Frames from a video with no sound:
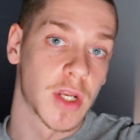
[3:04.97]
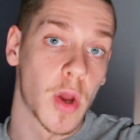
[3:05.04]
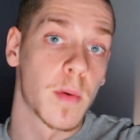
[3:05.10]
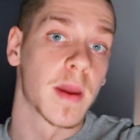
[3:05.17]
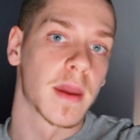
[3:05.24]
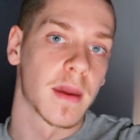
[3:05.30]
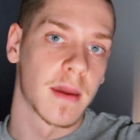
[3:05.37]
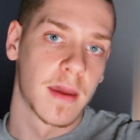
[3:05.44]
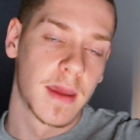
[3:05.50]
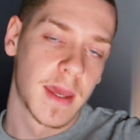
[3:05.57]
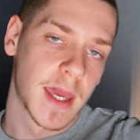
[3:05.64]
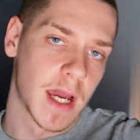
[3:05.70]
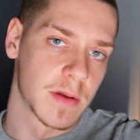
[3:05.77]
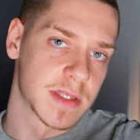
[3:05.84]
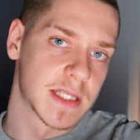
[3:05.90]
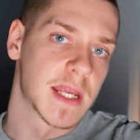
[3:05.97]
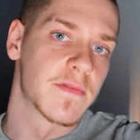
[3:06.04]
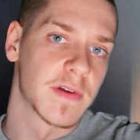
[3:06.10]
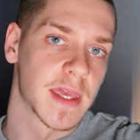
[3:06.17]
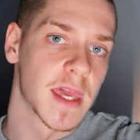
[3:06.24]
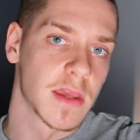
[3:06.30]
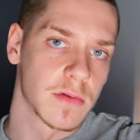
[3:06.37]
knowing how to
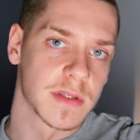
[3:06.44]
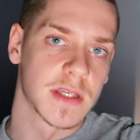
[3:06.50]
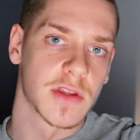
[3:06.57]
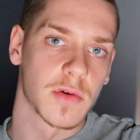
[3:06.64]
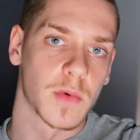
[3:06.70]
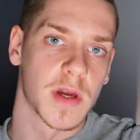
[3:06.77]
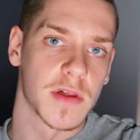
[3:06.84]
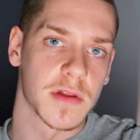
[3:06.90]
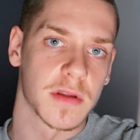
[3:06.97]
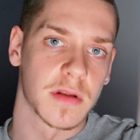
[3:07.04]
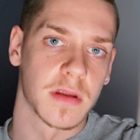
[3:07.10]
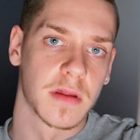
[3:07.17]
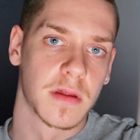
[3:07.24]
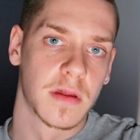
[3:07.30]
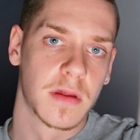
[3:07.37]
navigate your situation.